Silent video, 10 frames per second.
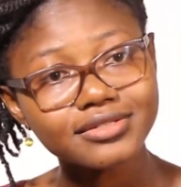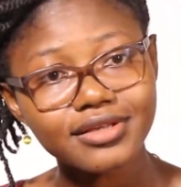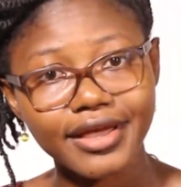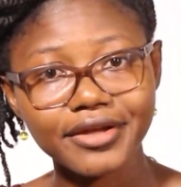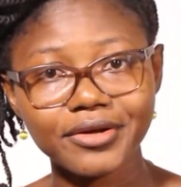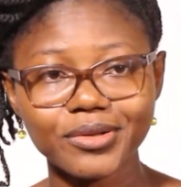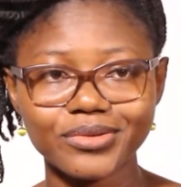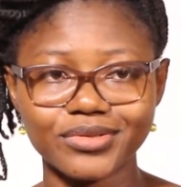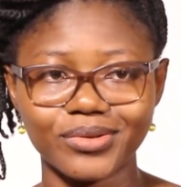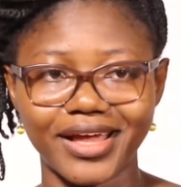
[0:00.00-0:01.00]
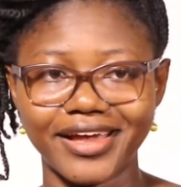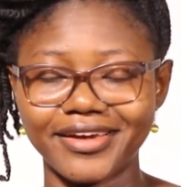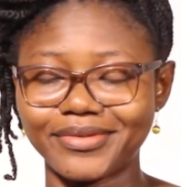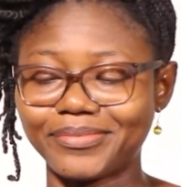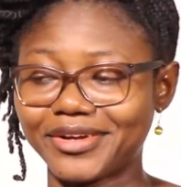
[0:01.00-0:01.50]
circle, so I
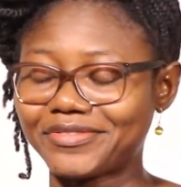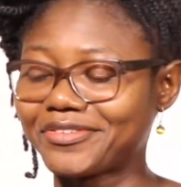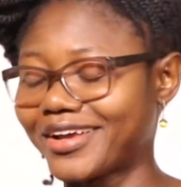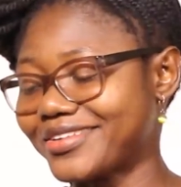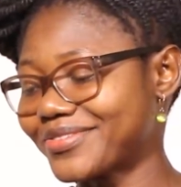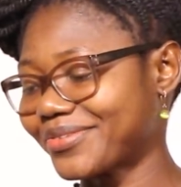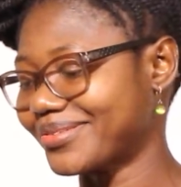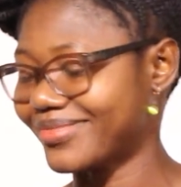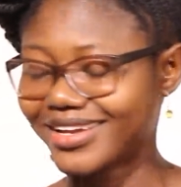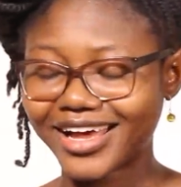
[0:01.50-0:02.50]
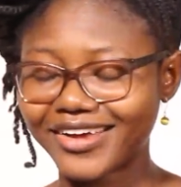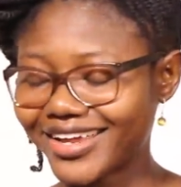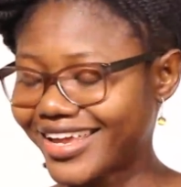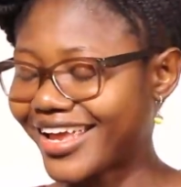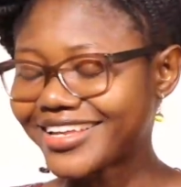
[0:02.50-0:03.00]
had my friends from
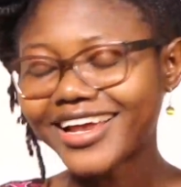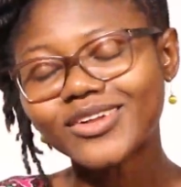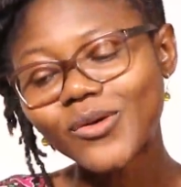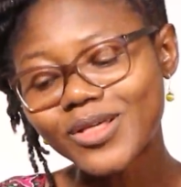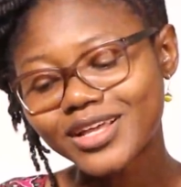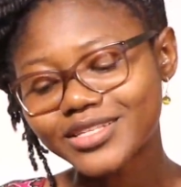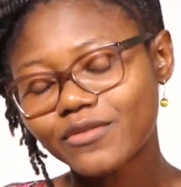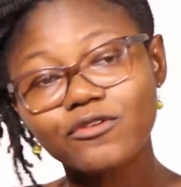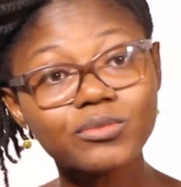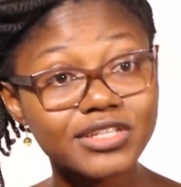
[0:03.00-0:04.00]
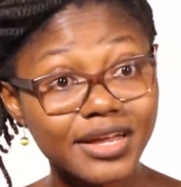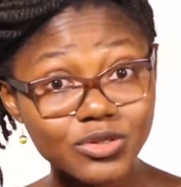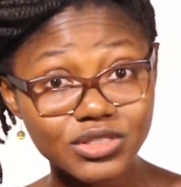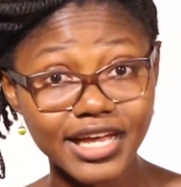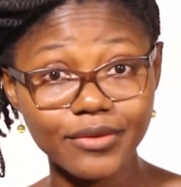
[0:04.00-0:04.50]
Malawi, Kenya and all that, and from time
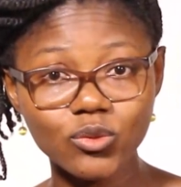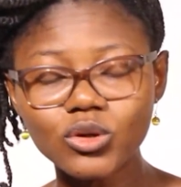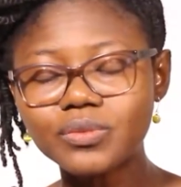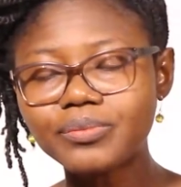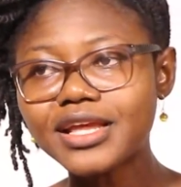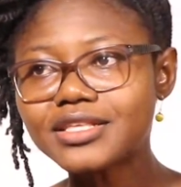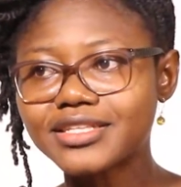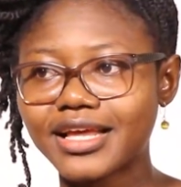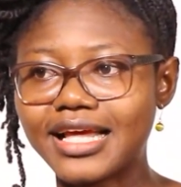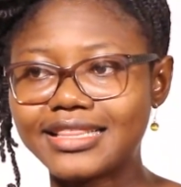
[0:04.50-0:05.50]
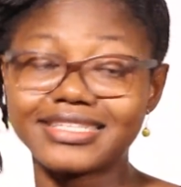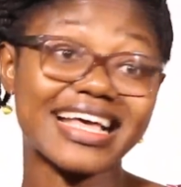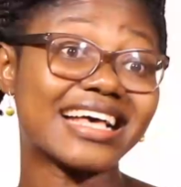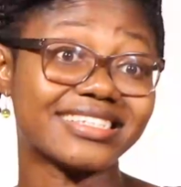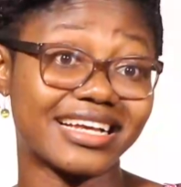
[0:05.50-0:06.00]
to time we would meet,
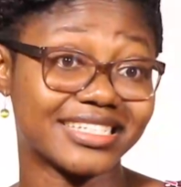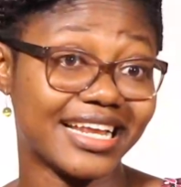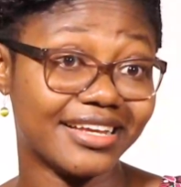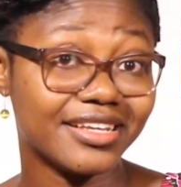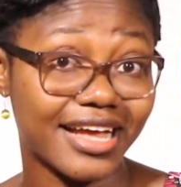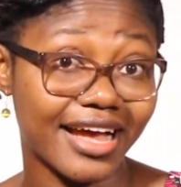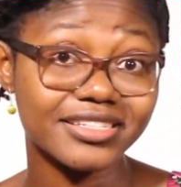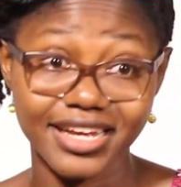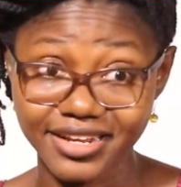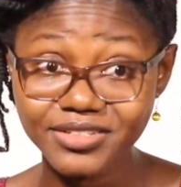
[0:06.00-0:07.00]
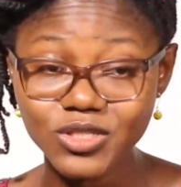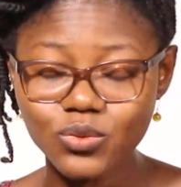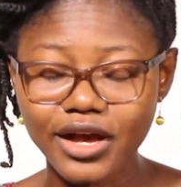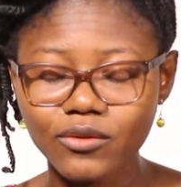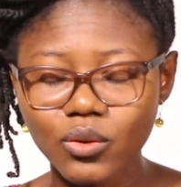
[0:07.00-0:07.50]
discuss our challenges
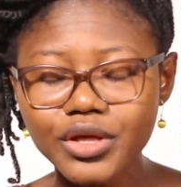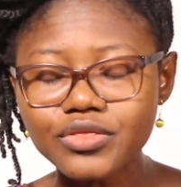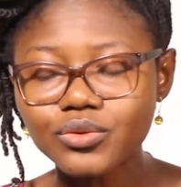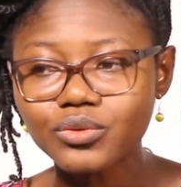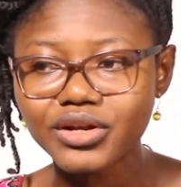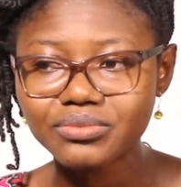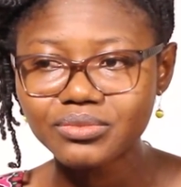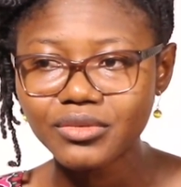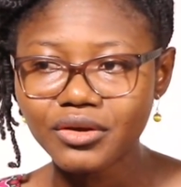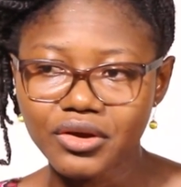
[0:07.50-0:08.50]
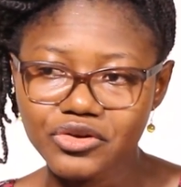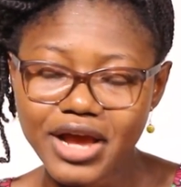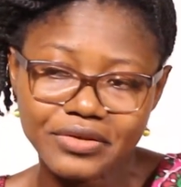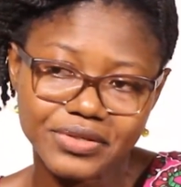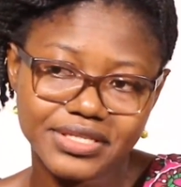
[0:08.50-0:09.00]
we are going through and
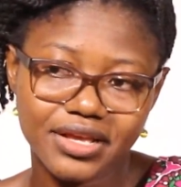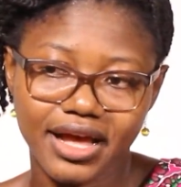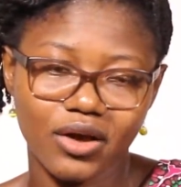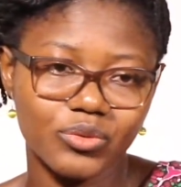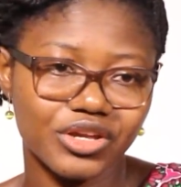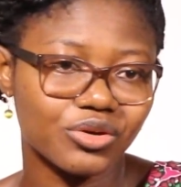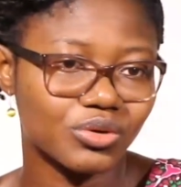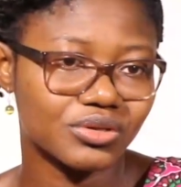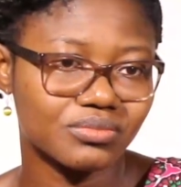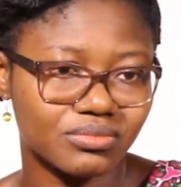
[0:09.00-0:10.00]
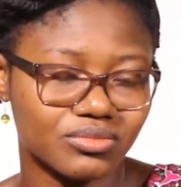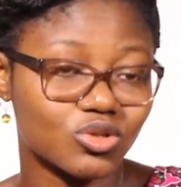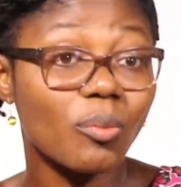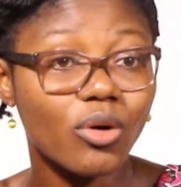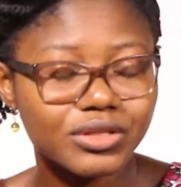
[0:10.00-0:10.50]
try to see how we could
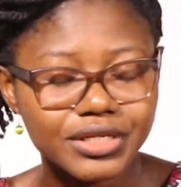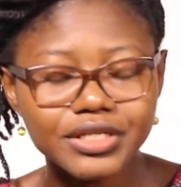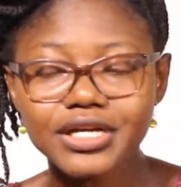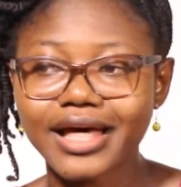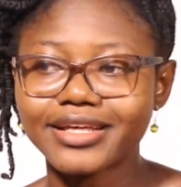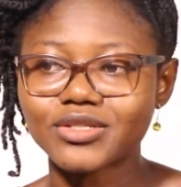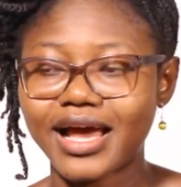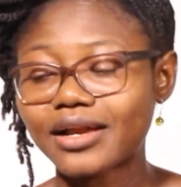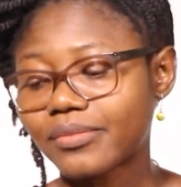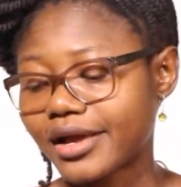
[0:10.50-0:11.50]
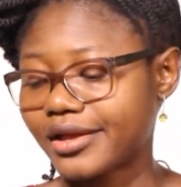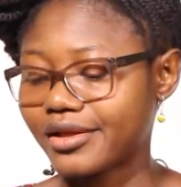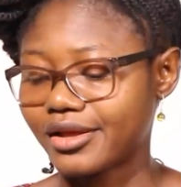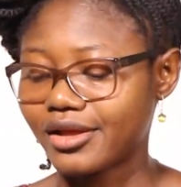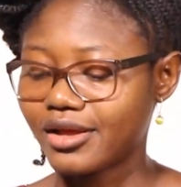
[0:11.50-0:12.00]
support each other. So I had
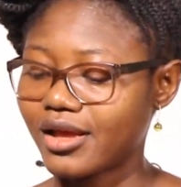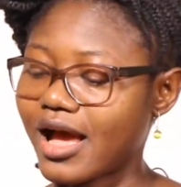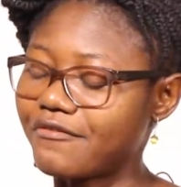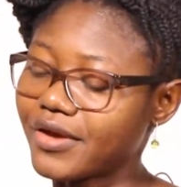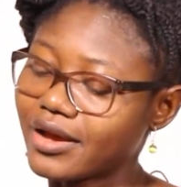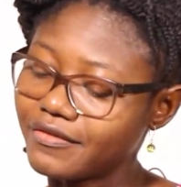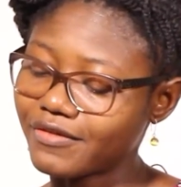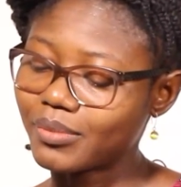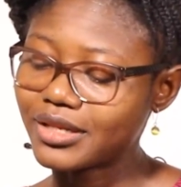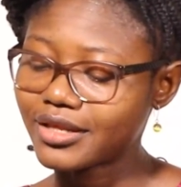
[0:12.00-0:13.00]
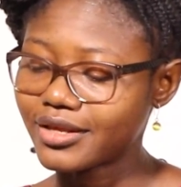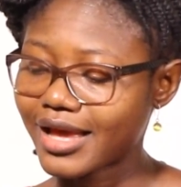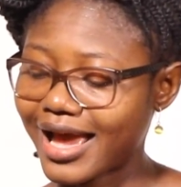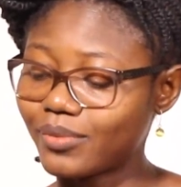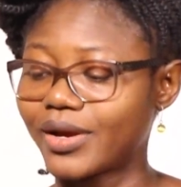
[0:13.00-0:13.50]
my African family,
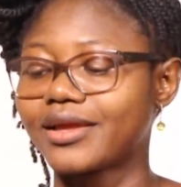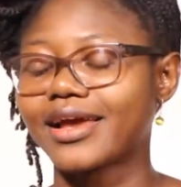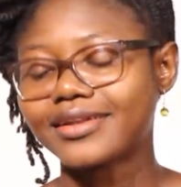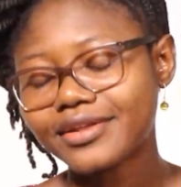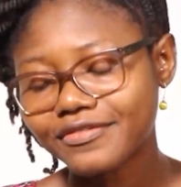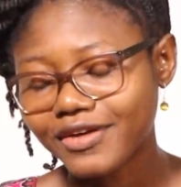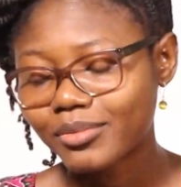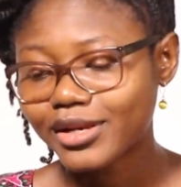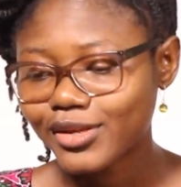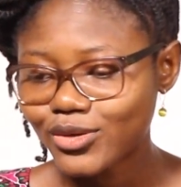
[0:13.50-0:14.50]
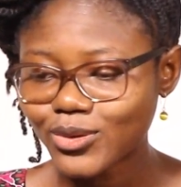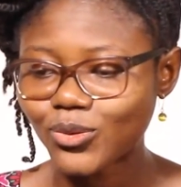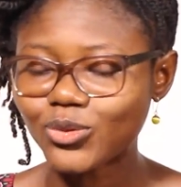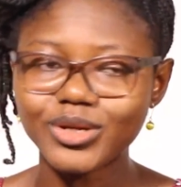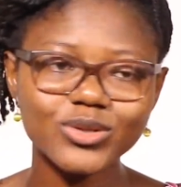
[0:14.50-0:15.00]
I had my Ghanaian family, so
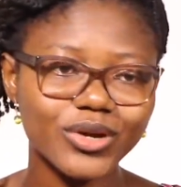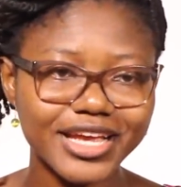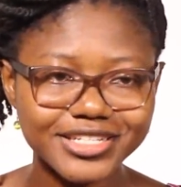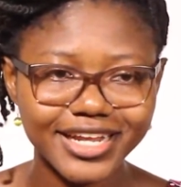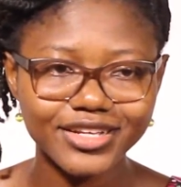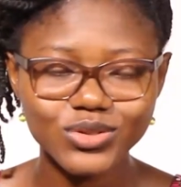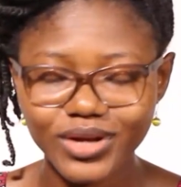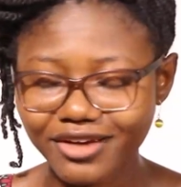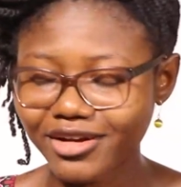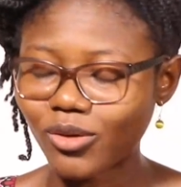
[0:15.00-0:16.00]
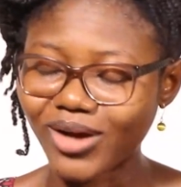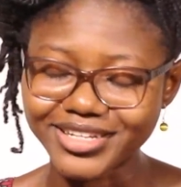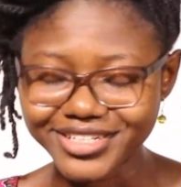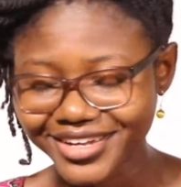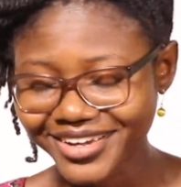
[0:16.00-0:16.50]
we meet occasionally to have our
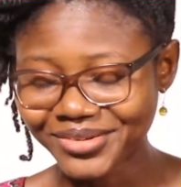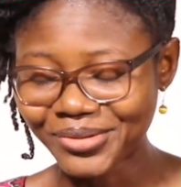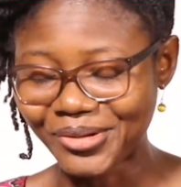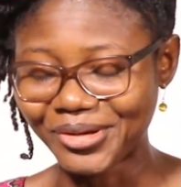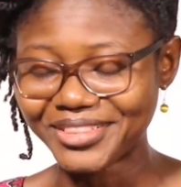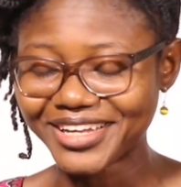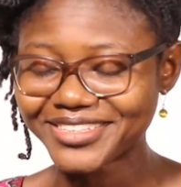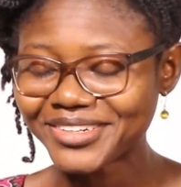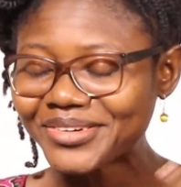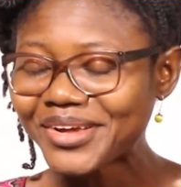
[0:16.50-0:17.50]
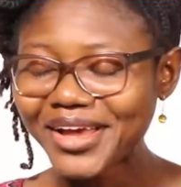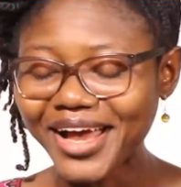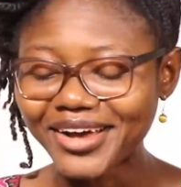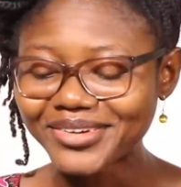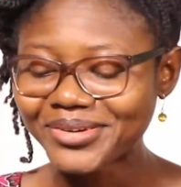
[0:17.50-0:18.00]
wache and all that. So
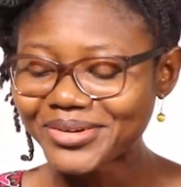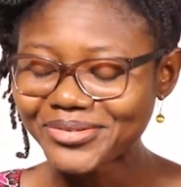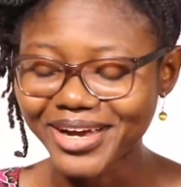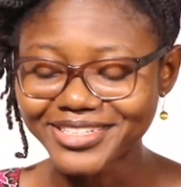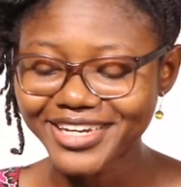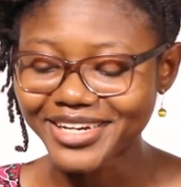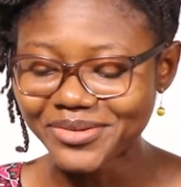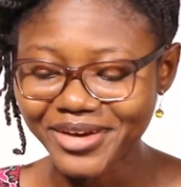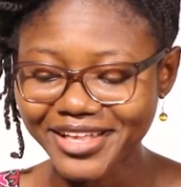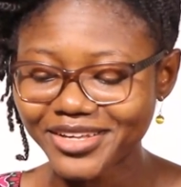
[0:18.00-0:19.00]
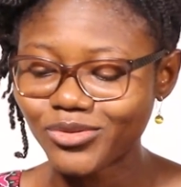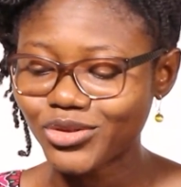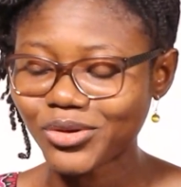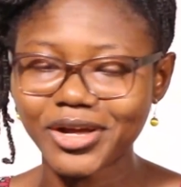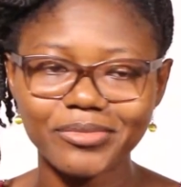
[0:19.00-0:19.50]
I would cook wache and invite them, we
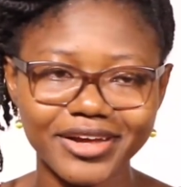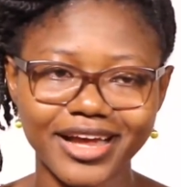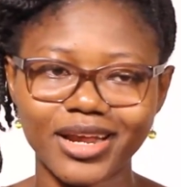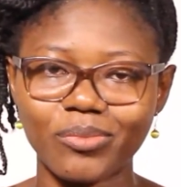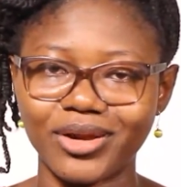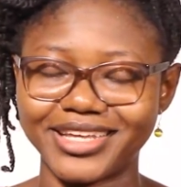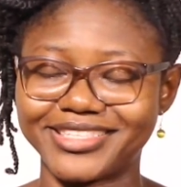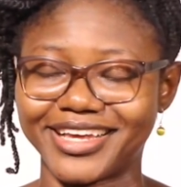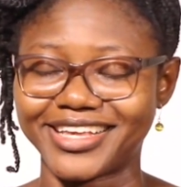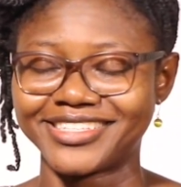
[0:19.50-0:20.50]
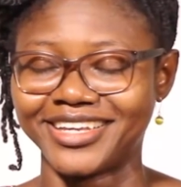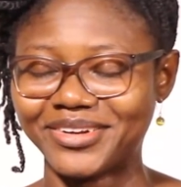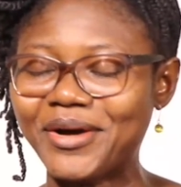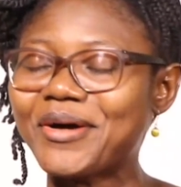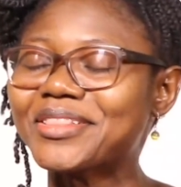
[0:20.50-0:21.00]
talk about Ghana politics
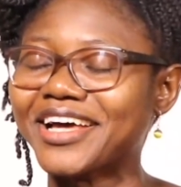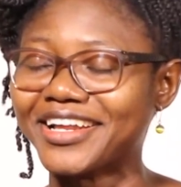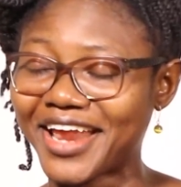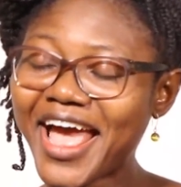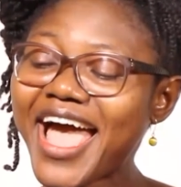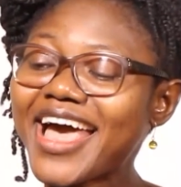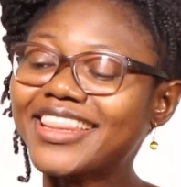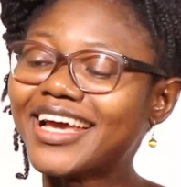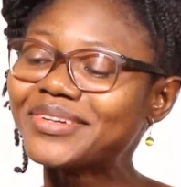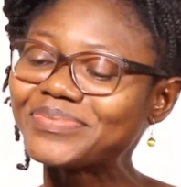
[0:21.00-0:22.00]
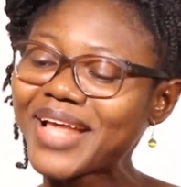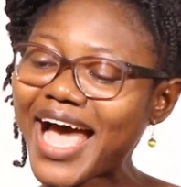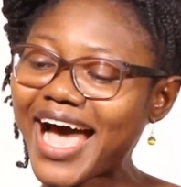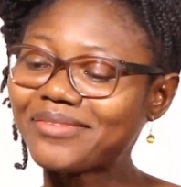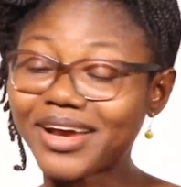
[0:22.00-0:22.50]
and all that. Then
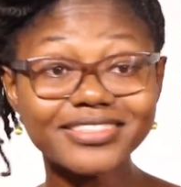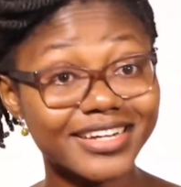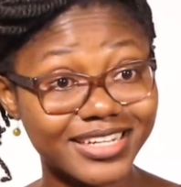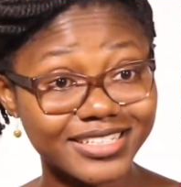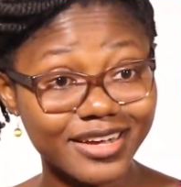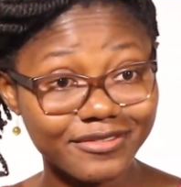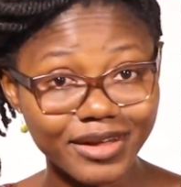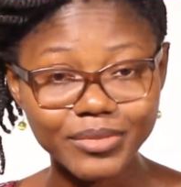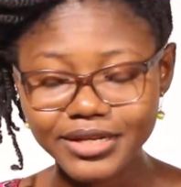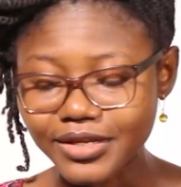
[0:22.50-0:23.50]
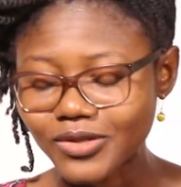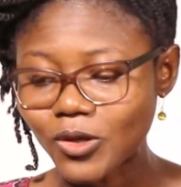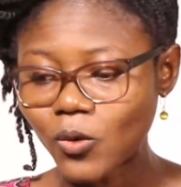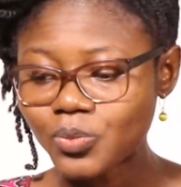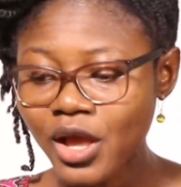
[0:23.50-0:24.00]
I had my international family.
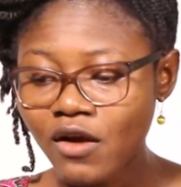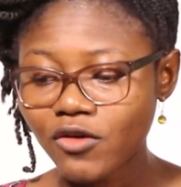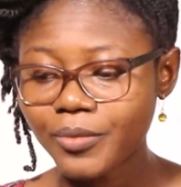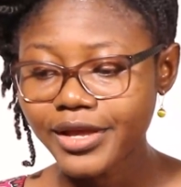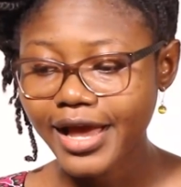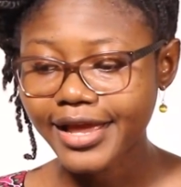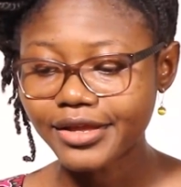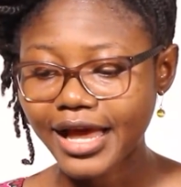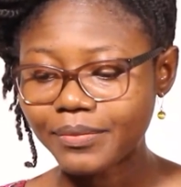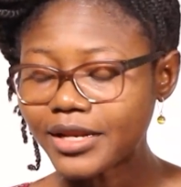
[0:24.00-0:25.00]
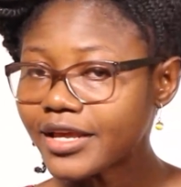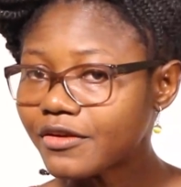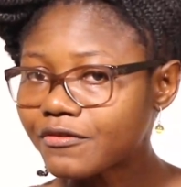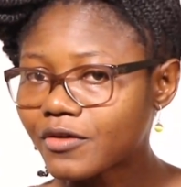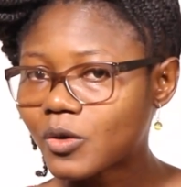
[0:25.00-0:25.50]
So for me, I
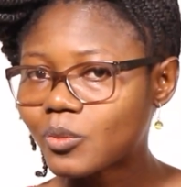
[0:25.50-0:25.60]
believe